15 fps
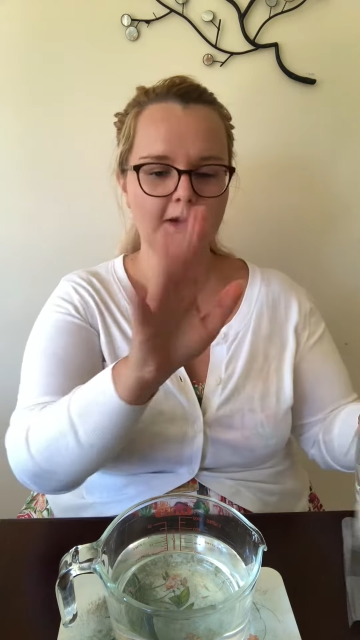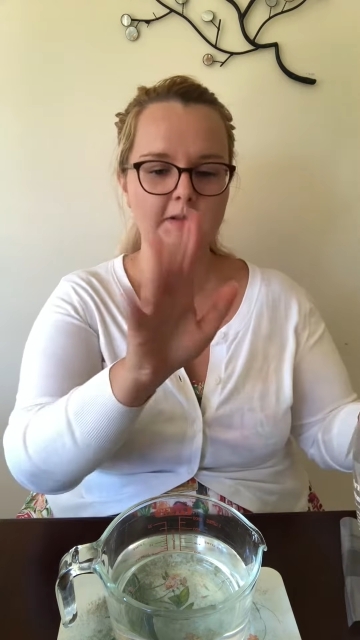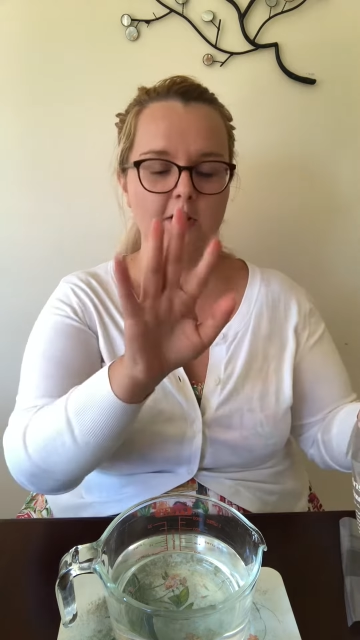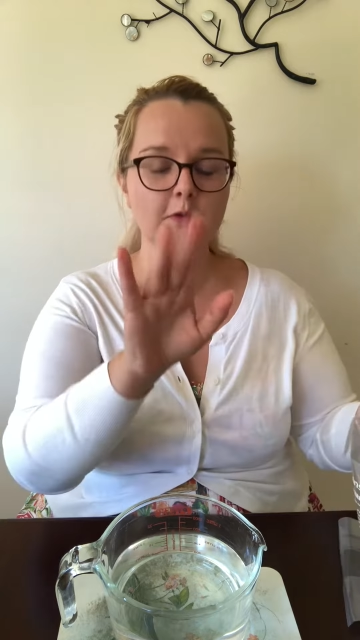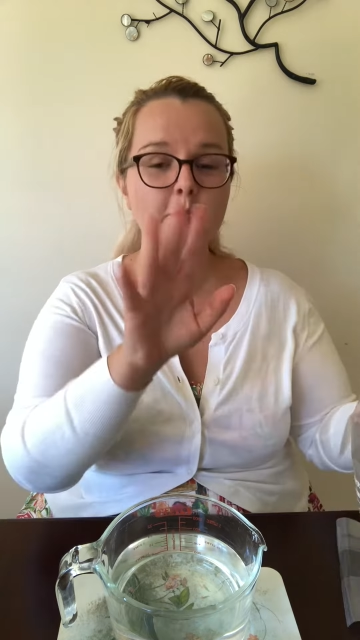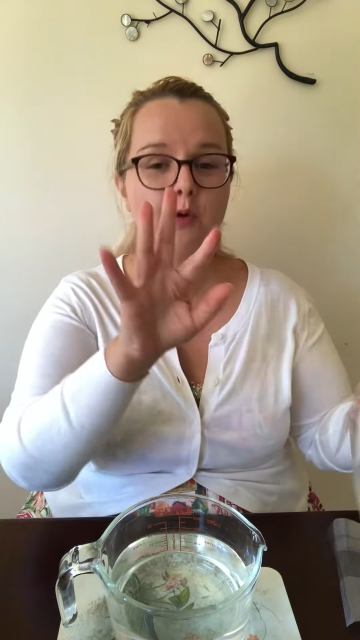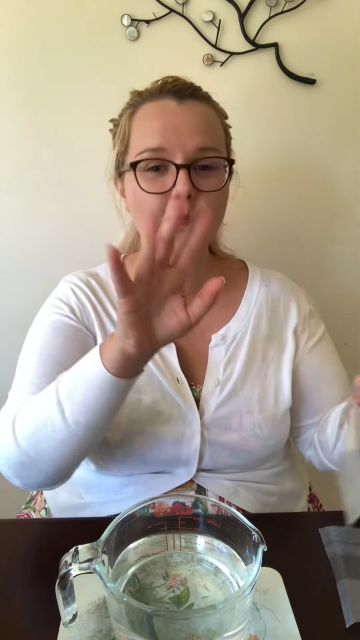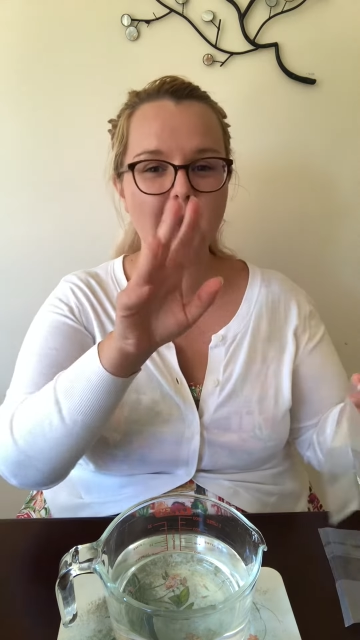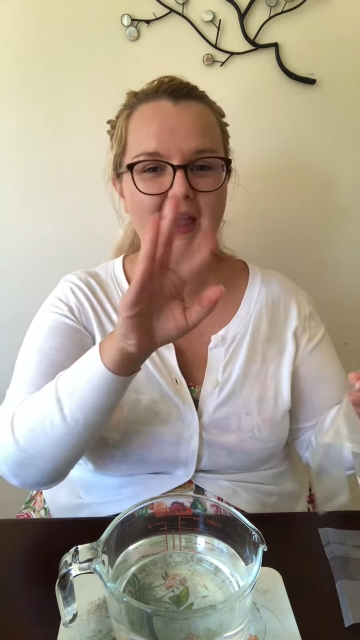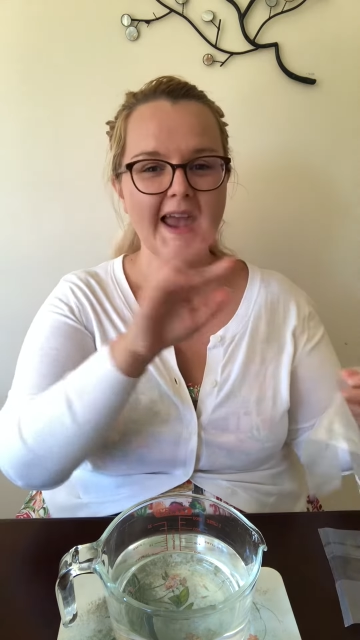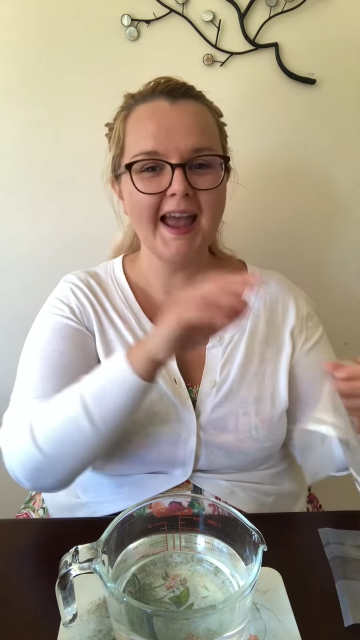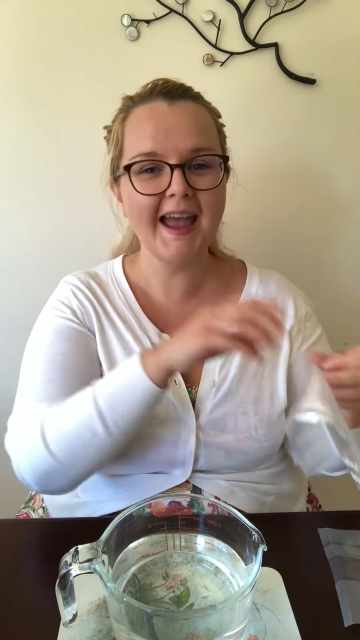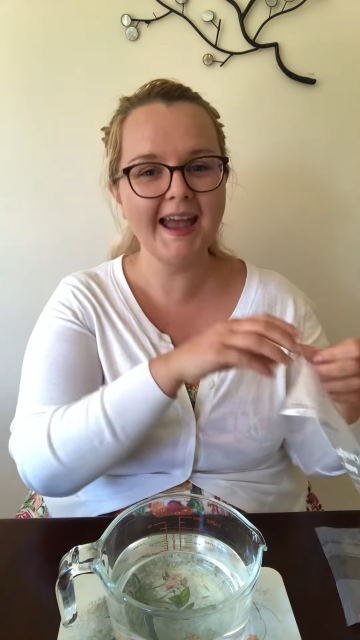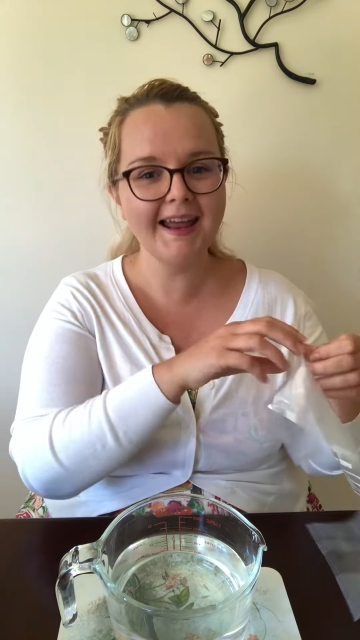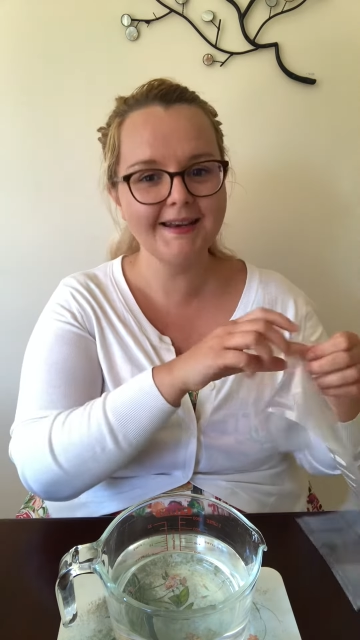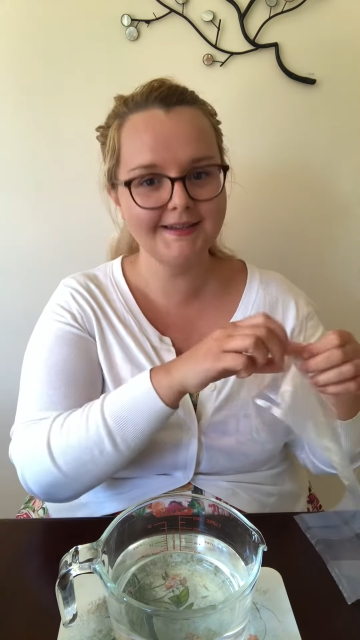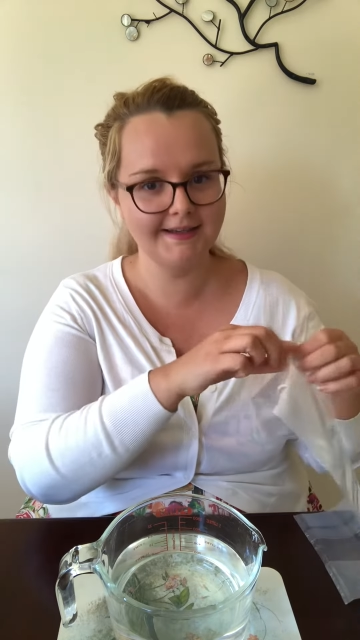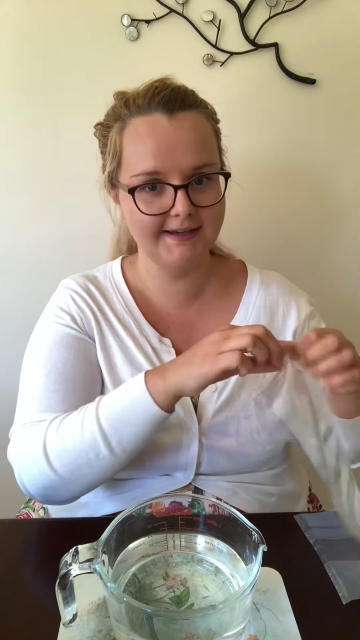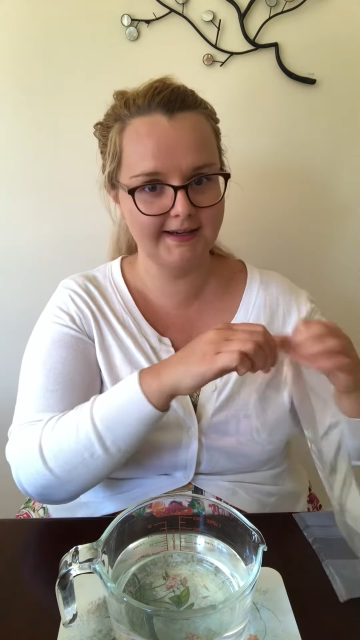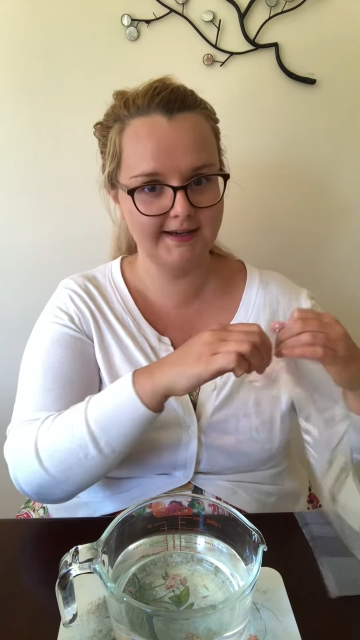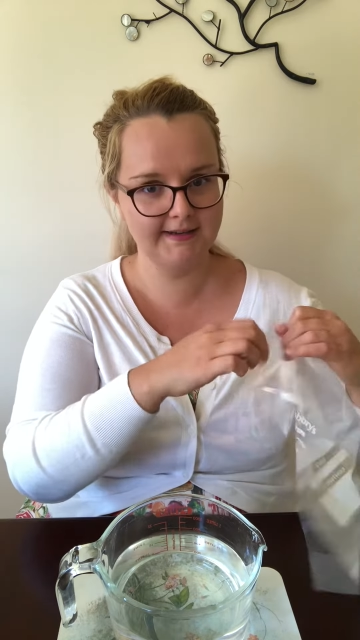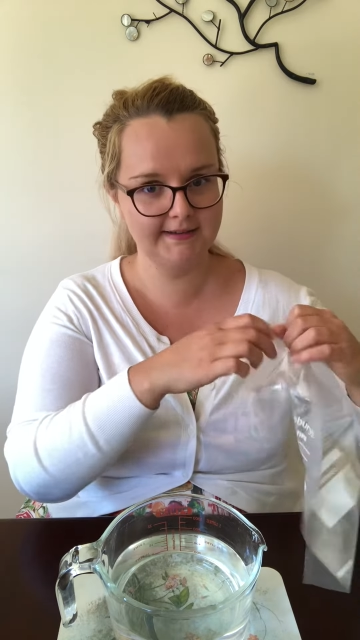and I'm gonna put my hand
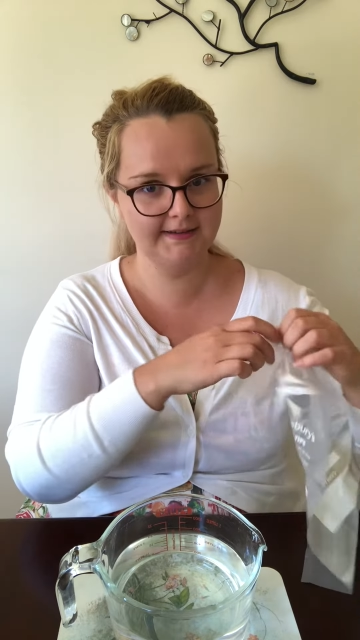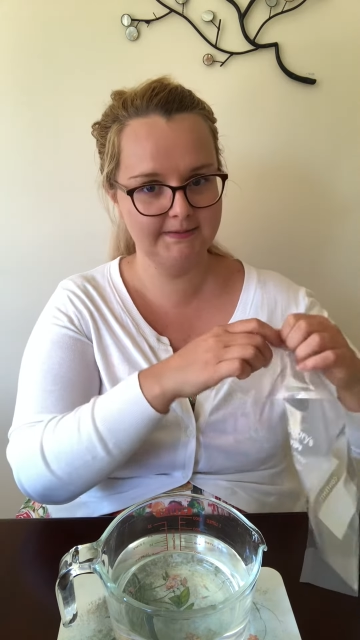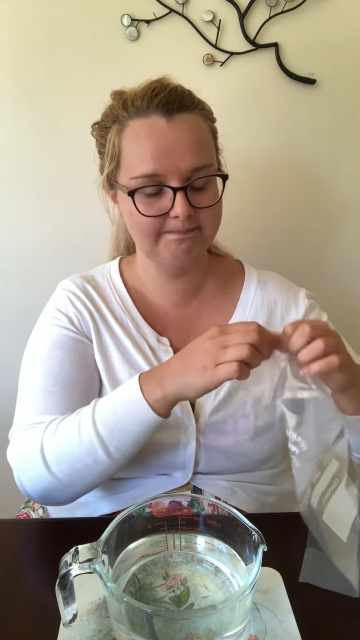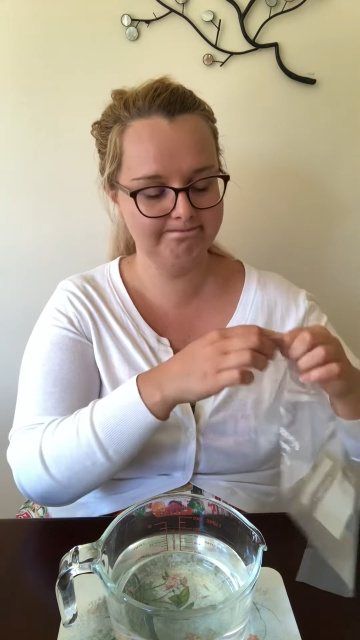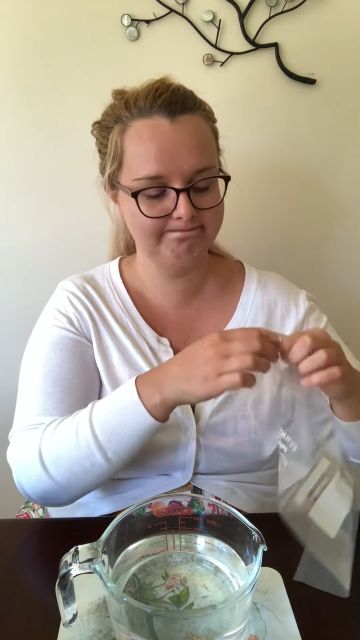in it.